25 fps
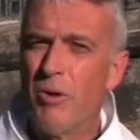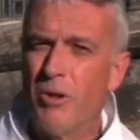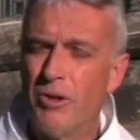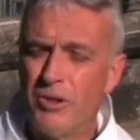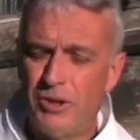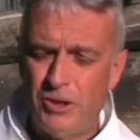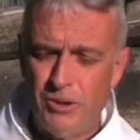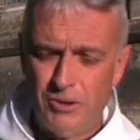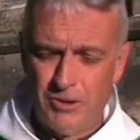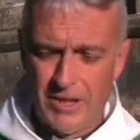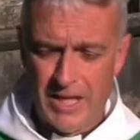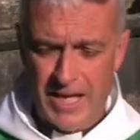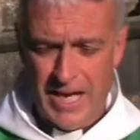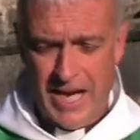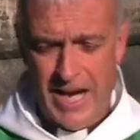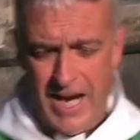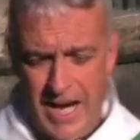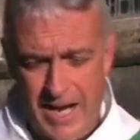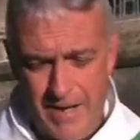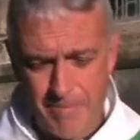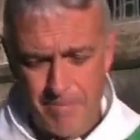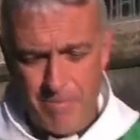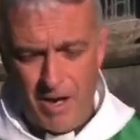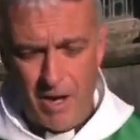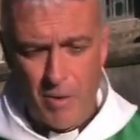what you
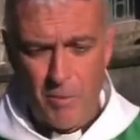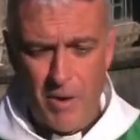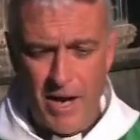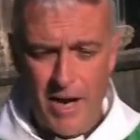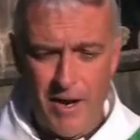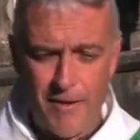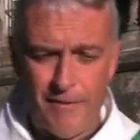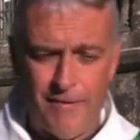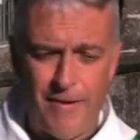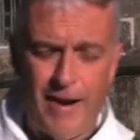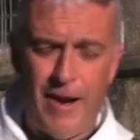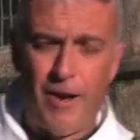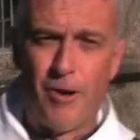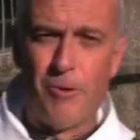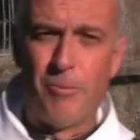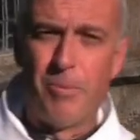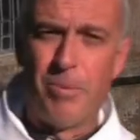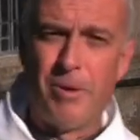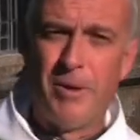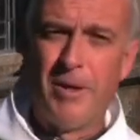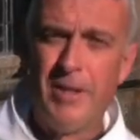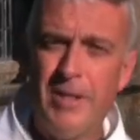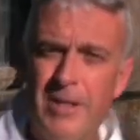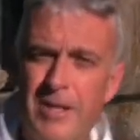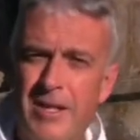can by way of help
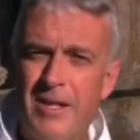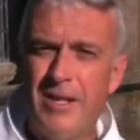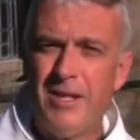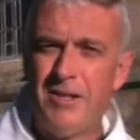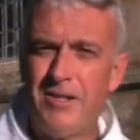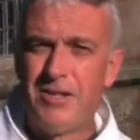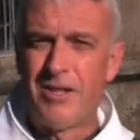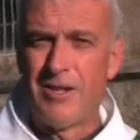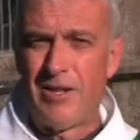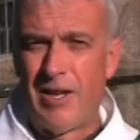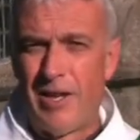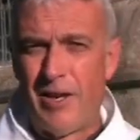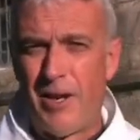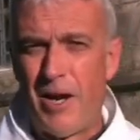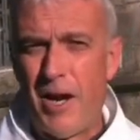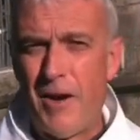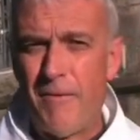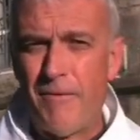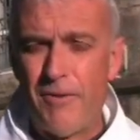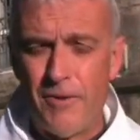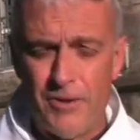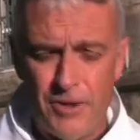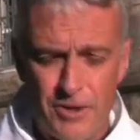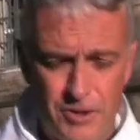to the life of